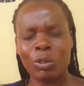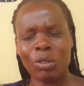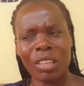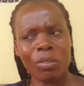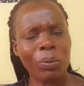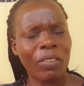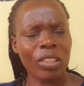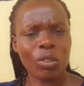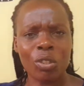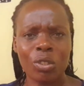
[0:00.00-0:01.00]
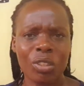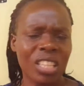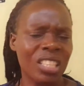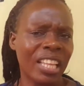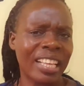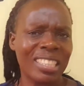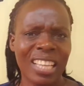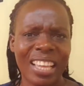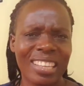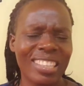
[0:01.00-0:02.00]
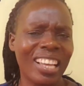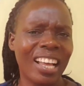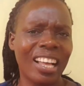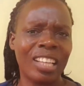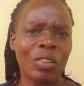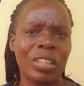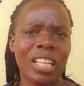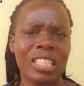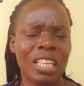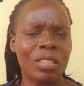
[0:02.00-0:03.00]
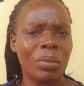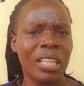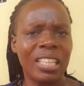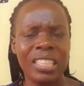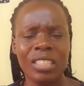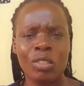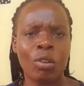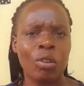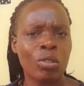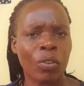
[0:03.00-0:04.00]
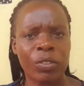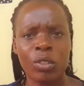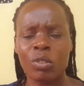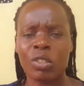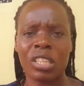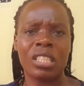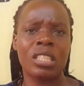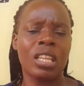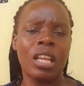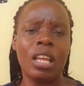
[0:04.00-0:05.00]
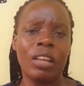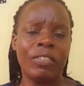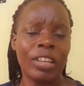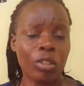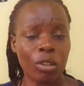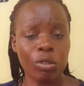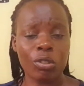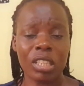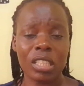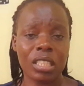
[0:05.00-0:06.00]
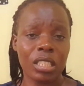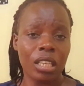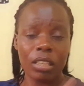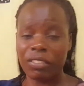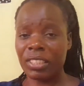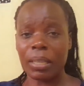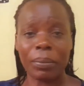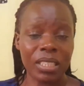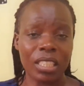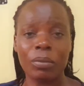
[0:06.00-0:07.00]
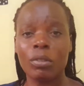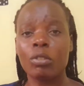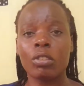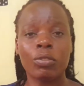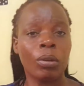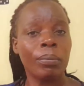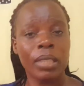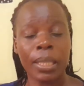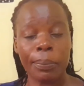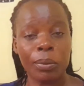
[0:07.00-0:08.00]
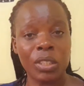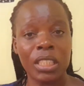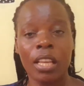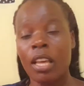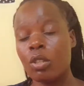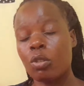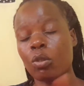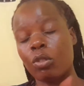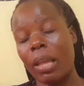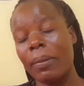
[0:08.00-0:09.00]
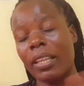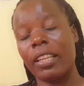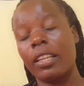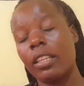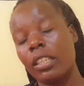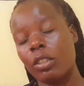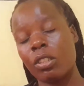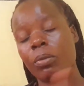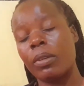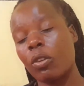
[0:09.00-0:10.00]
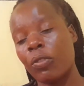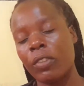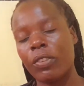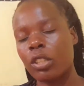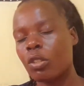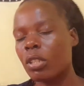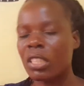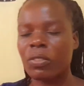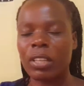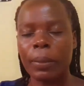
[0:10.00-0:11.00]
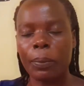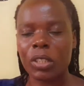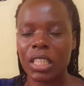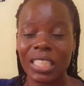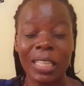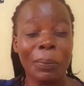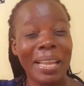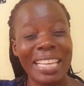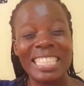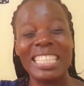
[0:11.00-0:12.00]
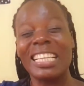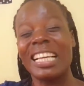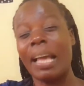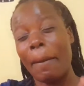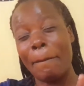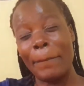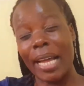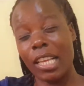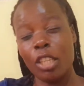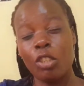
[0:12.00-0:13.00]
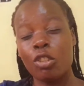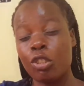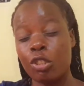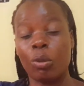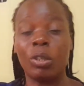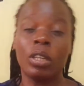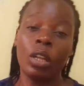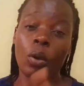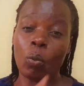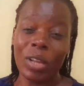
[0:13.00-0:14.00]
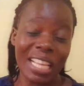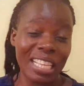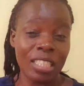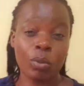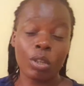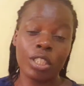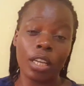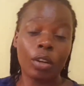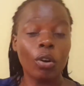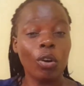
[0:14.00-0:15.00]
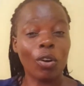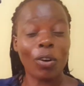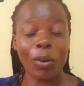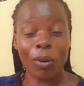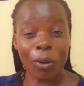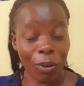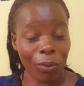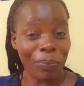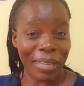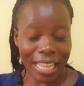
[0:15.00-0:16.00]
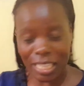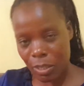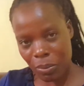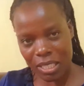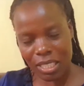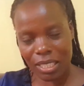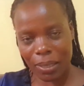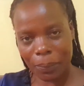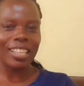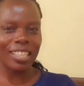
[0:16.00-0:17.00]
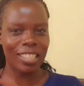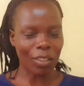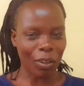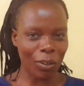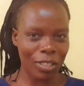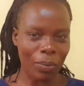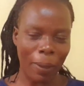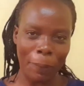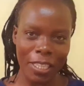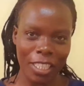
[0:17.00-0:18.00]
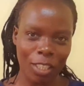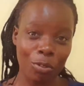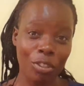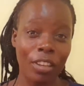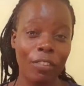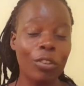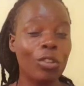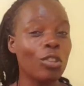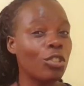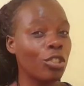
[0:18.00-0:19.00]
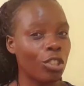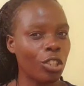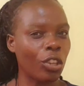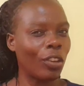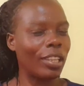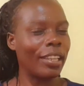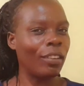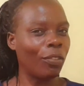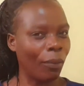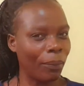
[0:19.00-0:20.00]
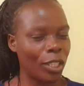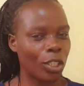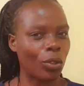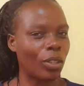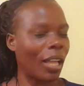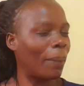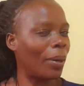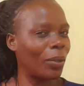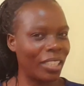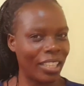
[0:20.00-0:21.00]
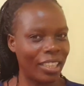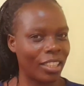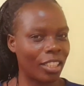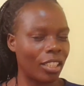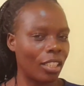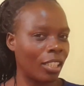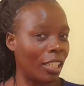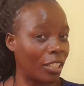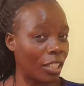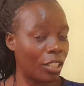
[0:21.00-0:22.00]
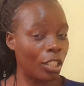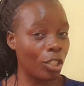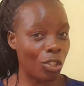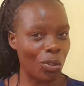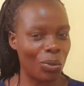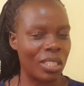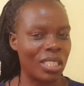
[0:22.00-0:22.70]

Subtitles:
Try to prevent also things like diarrhea and all that may lead to loss of nutrients, vital nutrients, vitamins and minerals from the body. So timely treatment of infection is very important in managing malnutrition, whether it's kwashiorkor or marasmus. It's always my pleasure to give you nutritional information about health-related issues.